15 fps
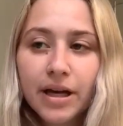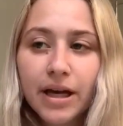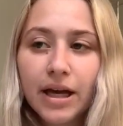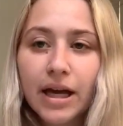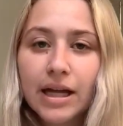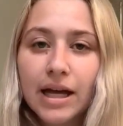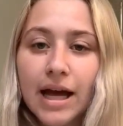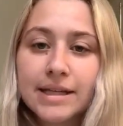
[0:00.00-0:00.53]

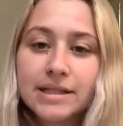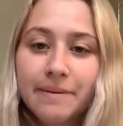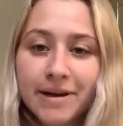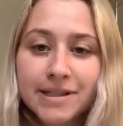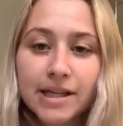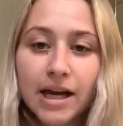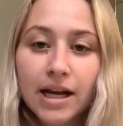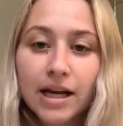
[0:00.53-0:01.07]
It has the best
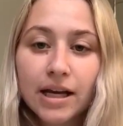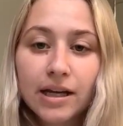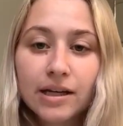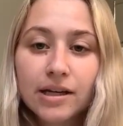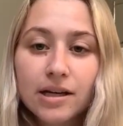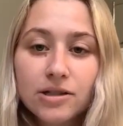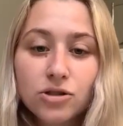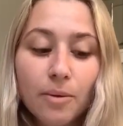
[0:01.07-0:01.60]
lighting.
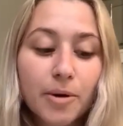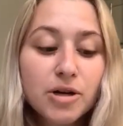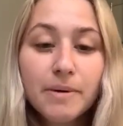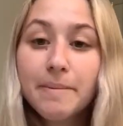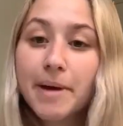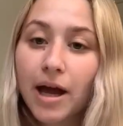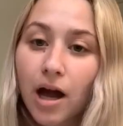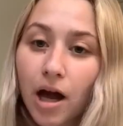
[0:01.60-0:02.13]
So I'm gonna do my
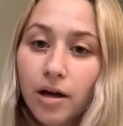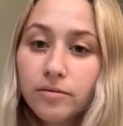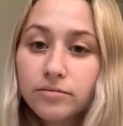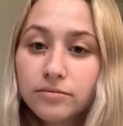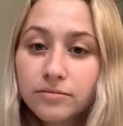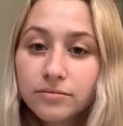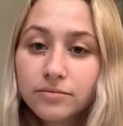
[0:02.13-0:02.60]
makeup.